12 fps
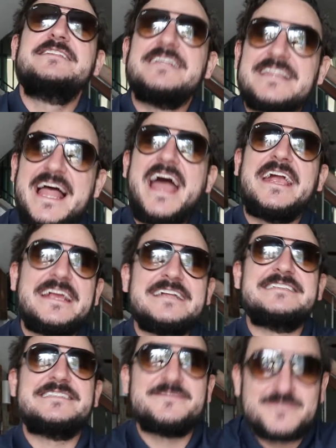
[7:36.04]
to like
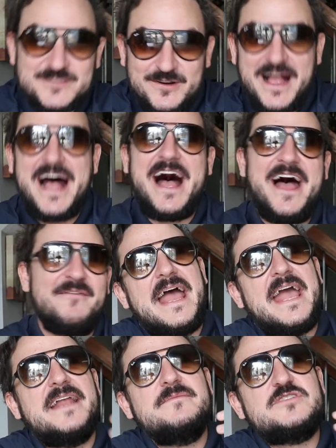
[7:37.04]
and subscribe.
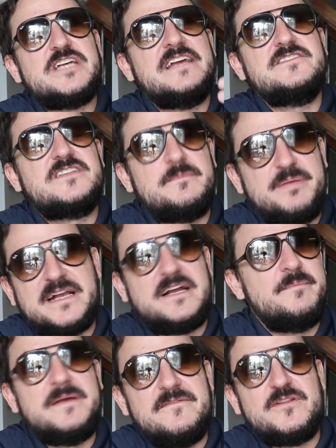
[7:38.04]
I had him change the
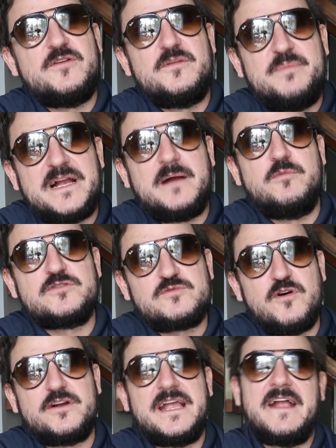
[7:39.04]
pickup, even though the pickup was
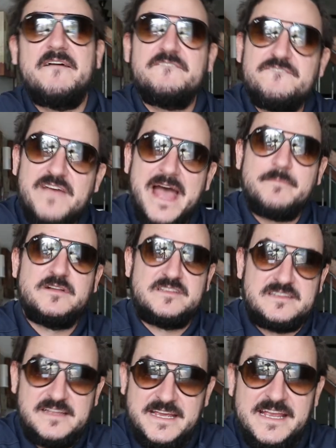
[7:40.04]
working
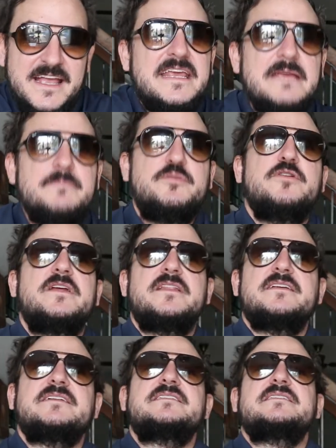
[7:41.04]
fabulously. He put in
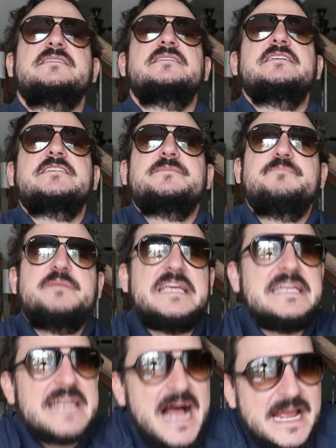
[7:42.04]
this
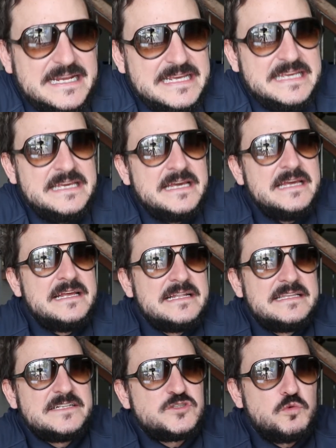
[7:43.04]
P90
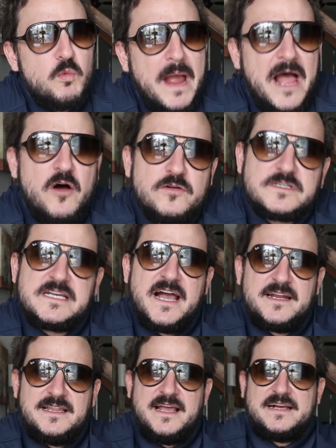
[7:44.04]
that's wound
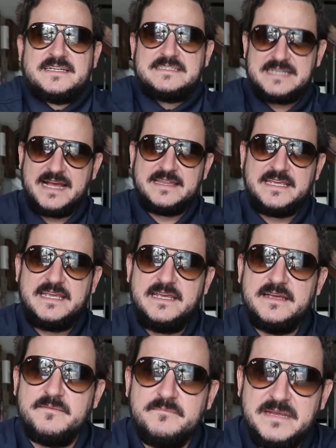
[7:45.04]
kind of like a
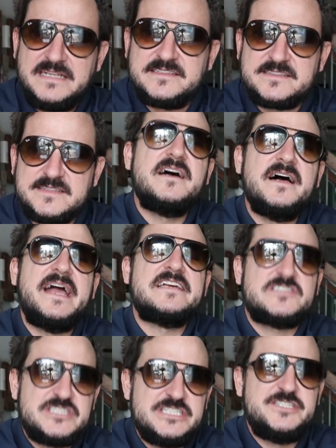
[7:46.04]
Telly meets
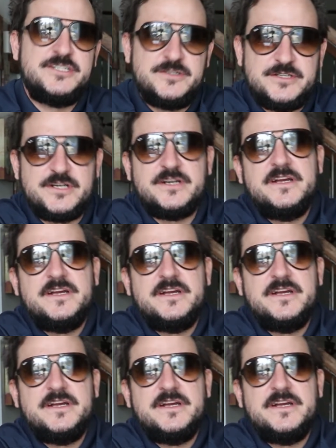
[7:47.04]
SG Junior.